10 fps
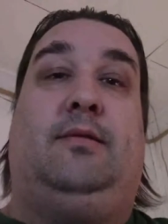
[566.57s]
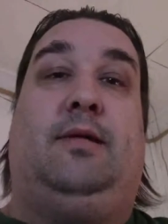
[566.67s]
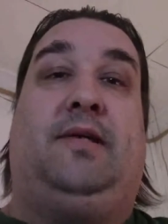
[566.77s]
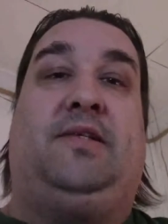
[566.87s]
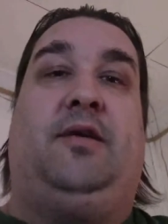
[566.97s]

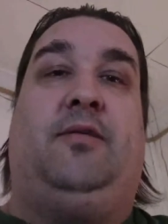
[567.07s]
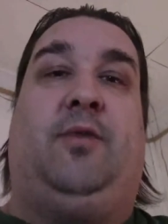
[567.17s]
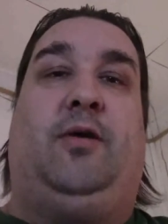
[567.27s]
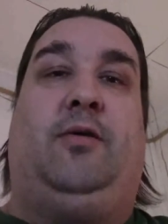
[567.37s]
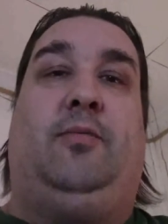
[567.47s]
I'll see you
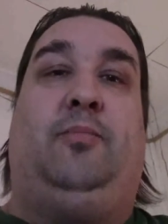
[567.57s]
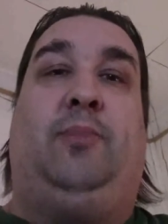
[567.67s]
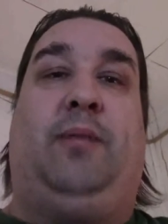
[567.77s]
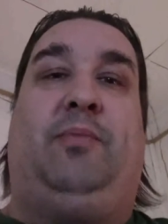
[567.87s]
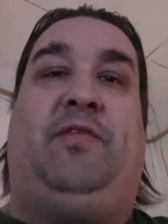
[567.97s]
tomorrow.
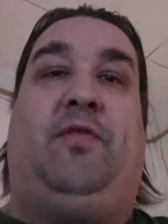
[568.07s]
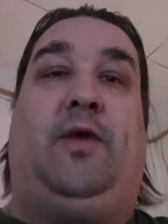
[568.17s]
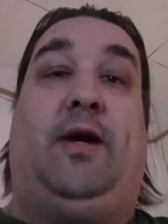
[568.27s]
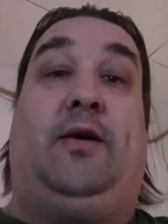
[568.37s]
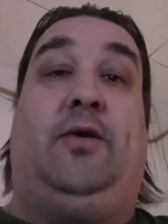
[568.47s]
But
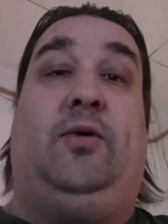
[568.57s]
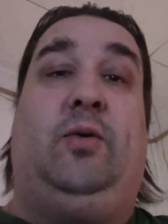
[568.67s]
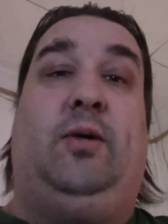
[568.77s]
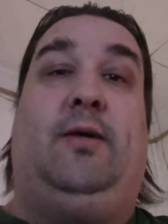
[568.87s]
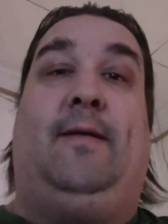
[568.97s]
before I
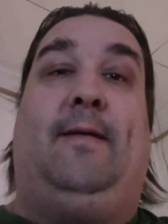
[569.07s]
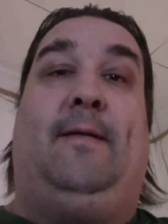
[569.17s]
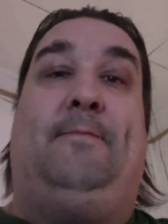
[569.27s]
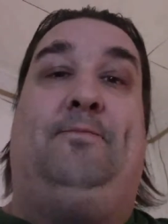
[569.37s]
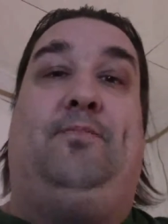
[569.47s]
go,
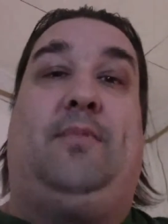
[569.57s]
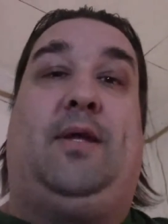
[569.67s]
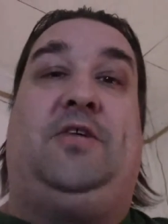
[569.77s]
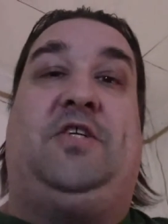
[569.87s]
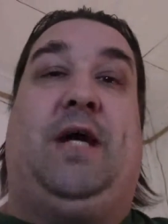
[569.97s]

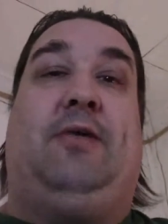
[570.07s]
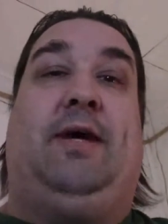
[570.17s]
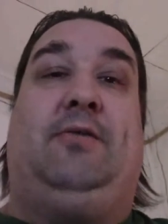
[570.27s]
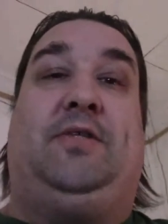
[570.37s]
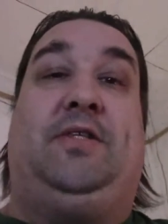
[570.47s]
shout
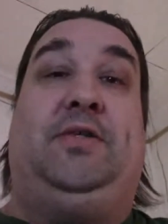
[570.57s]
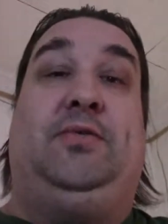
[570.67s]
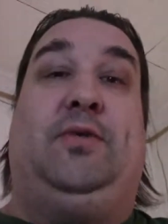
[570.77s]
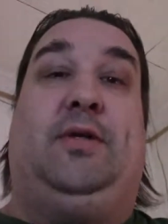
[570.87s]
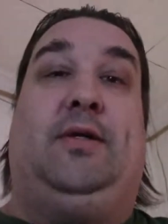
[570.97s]
out
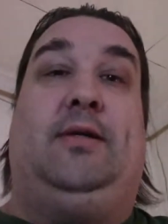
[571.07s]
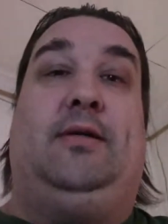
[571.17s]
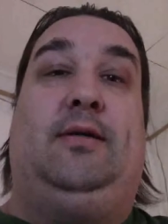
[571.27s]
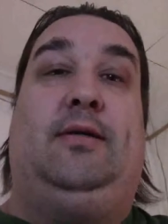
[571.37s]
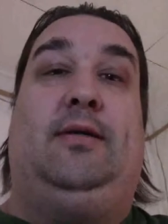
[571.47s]
to
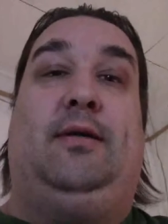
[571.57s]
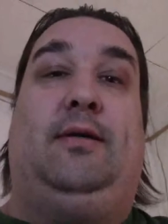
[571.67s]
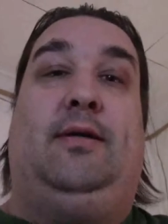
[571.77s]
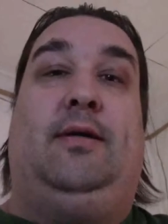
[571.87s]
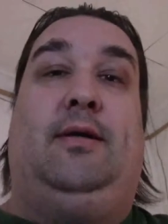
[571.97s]
uh,
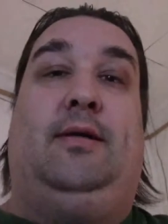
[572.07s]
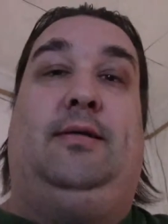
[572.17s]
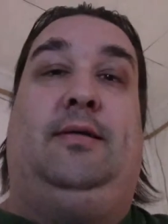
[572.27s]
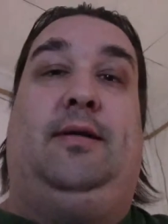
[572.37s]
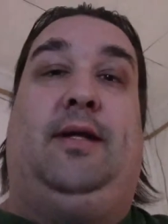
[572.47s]

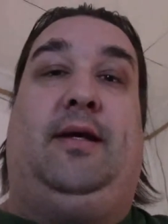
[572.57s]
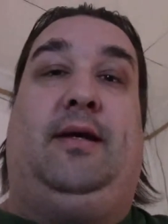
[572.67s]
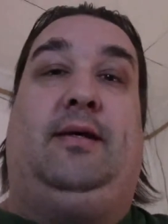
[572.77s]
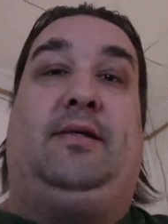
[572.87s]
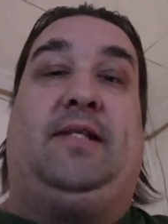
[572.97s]
the
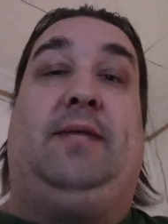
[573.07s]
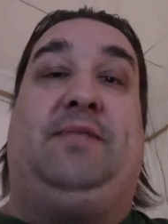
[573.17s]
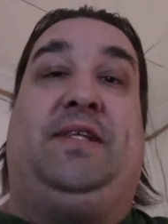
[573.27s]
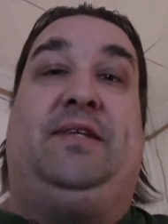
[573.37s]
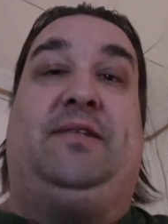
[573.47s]
uh,
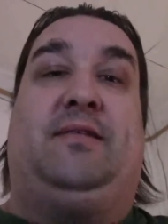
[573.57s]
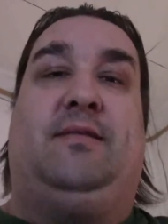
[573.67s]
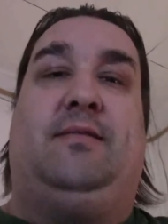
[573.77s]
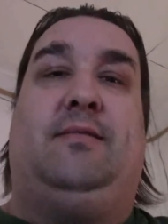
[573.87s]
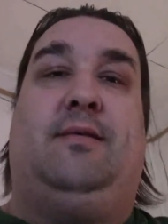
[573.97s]
Samesies
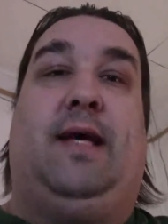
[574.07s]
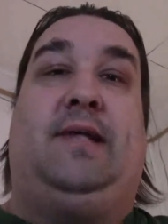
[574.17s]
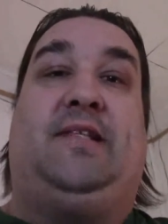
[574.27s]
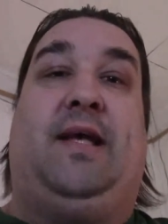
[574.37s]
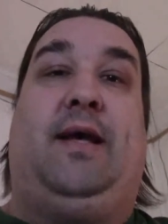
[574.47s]

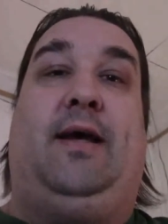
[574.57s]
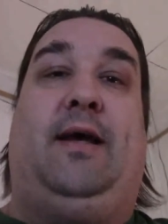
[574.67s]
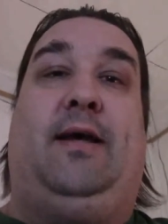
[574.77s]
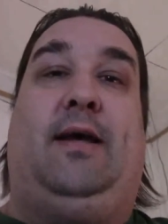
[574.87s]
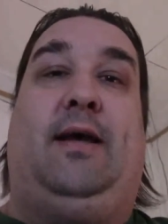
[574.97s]

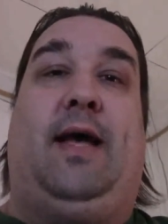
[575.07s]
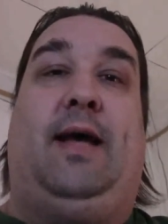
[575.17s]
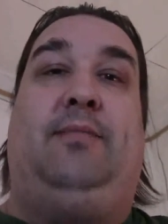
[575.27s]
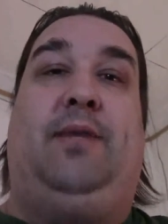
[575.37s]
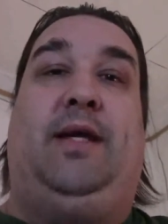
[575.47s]

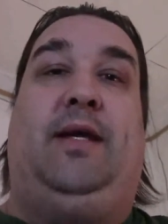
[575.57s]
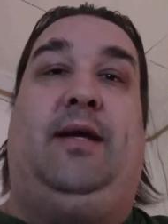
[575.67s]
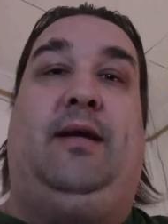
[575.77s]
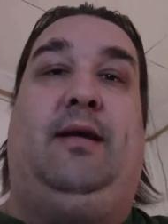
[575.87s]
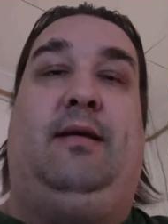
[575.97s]

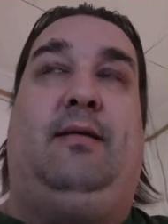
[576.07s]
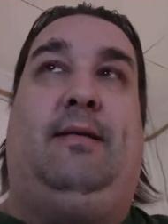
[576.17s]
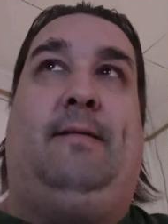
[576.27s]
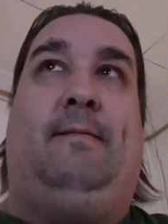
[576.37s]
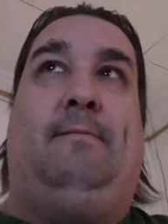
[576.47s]
S-A-M-E,
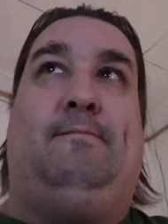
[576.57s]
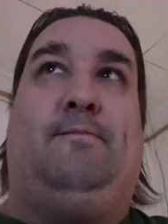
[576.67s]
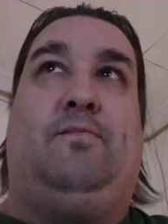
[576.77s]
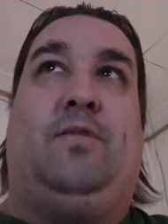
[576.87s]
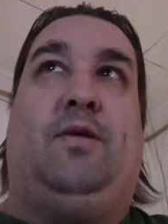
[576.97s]

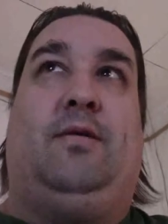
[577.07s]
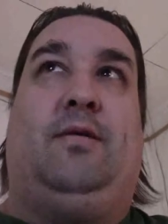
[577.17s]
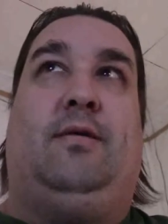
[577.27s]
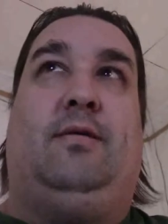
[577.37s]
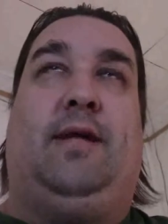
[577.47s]

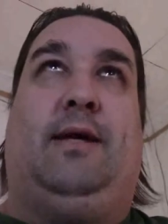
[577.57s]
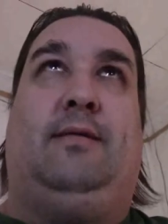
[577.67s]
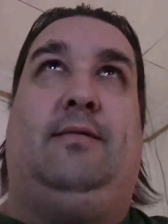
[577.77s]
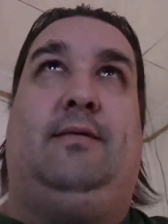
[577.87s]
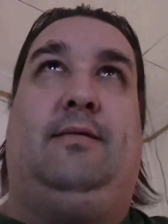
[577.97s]
or yeah,
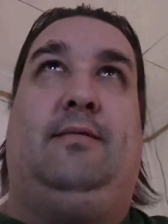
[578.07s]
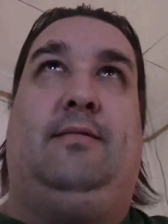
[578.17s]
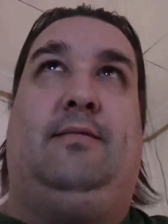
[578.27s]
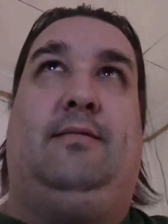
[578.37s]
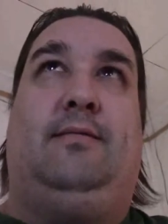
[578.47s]

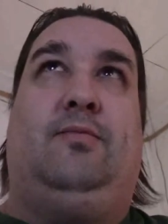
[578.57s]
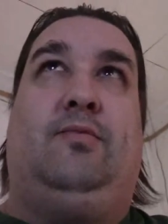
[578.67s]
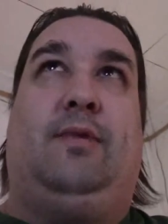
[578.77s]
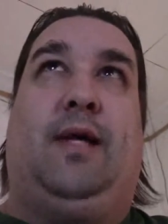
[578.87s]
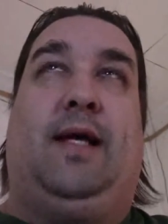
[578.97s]

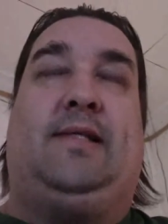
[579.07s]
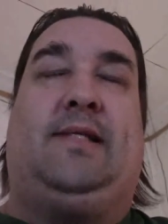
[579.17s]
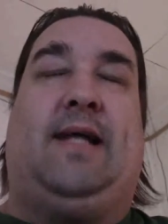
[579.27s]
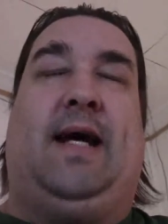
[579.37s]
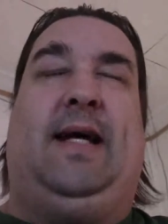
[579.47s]

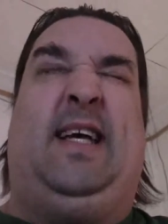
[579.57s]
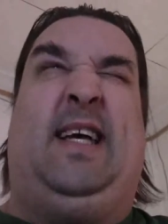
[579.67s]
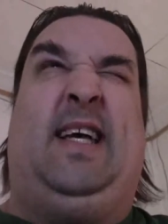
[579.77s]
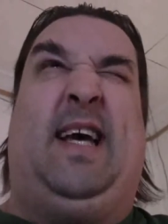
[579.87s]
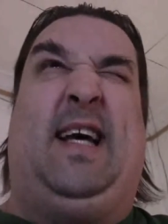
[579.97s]

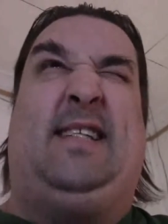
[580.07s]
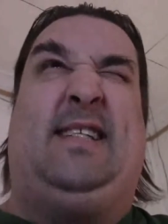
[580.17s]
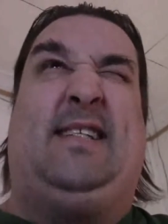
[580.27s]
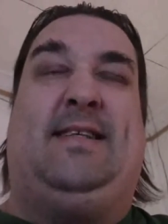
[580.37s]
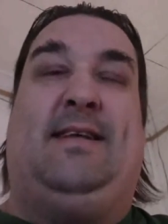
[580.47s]

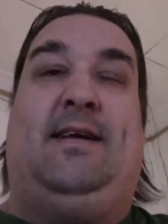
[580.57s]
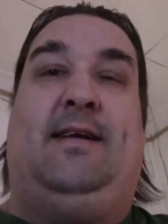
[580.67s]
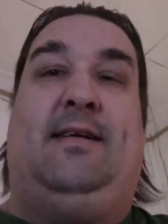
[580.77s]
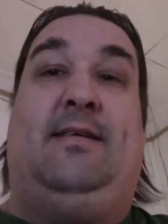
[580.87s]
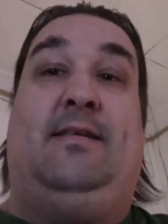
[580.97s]
S-I-E-S,
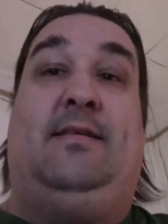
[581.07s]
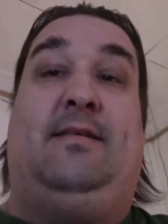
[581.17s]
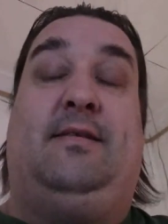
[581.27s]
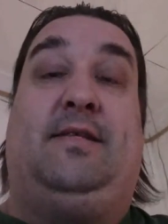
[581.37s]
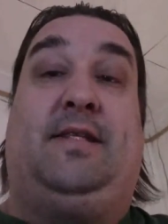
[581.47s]

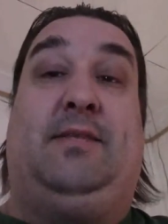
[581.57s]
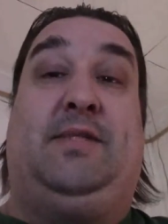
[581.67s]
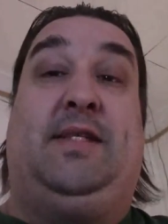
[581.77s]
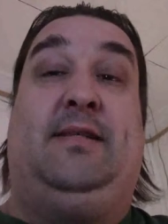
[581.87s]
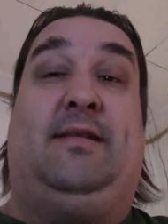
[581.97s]

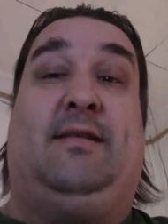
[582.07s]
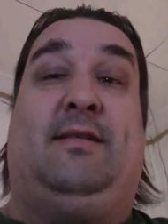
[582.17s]
Samesies?